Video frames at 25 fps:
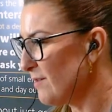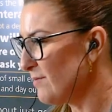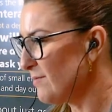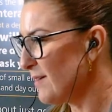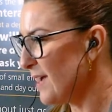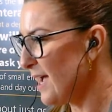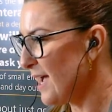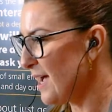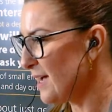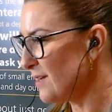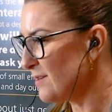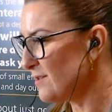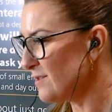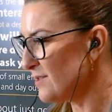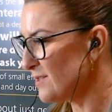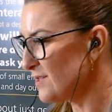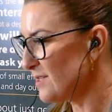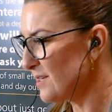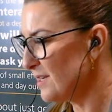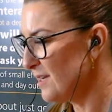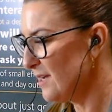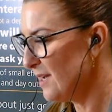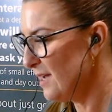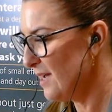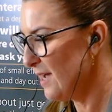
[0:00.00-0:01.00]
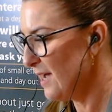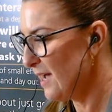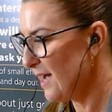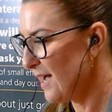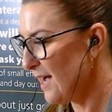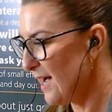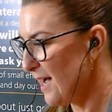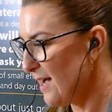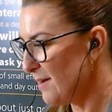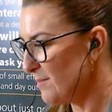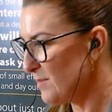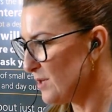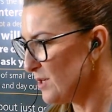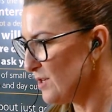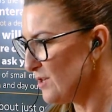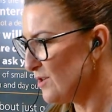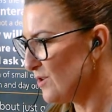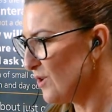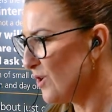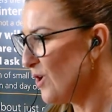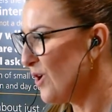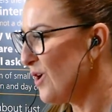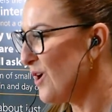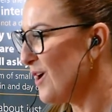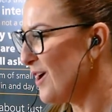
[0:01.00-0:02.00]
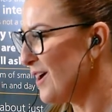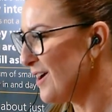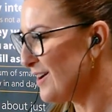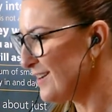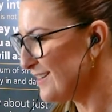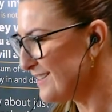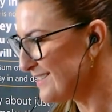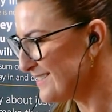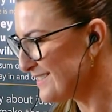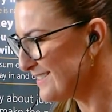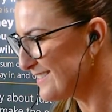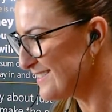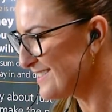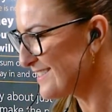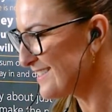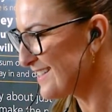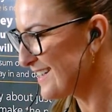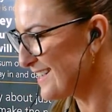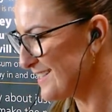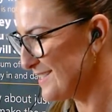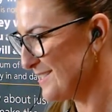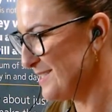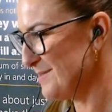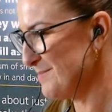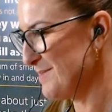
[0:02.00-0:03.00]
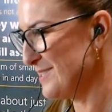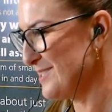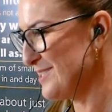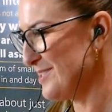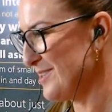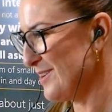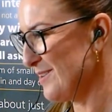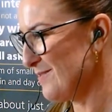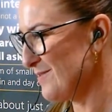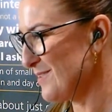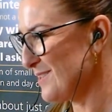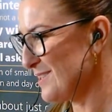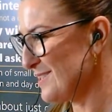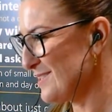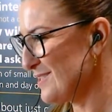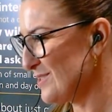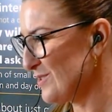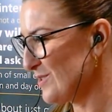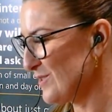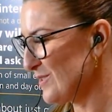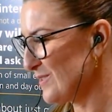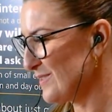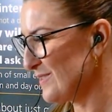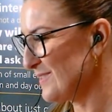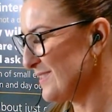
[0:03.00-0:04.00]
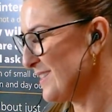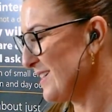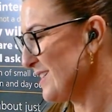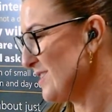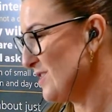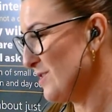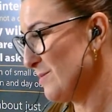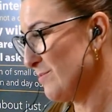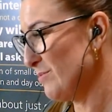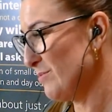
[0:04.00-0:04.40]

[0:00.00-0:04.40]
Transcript: around your own customer service or that you